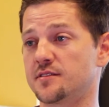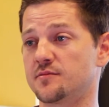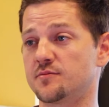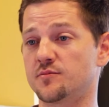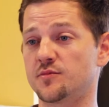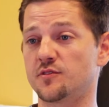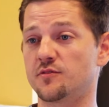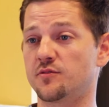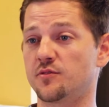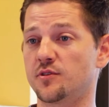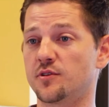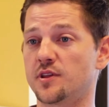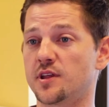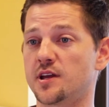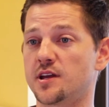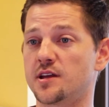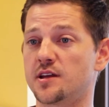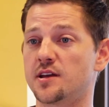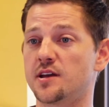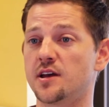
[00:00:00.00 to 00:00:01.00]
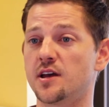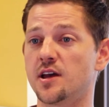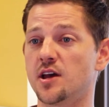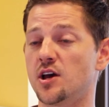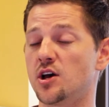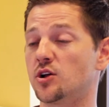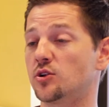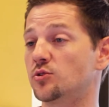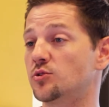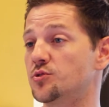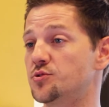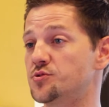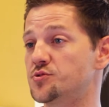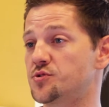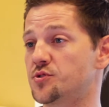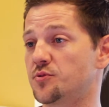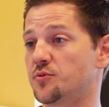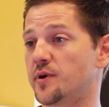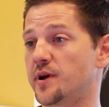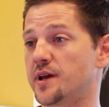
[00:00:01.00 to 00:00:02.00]
even before they
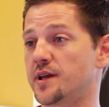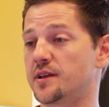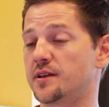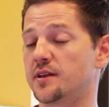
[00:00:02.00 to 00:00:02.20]
lose the weight.